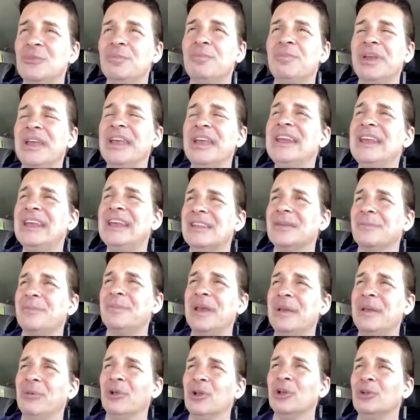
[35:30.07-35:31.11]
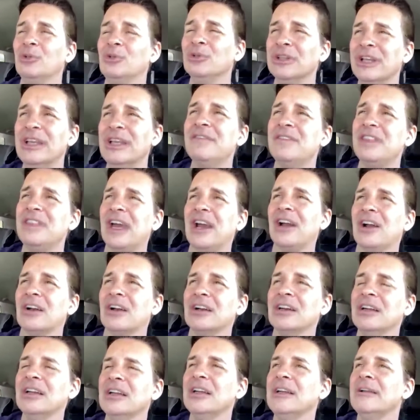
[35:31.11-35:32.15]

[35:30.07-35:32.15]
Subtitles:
you pity the people who live there.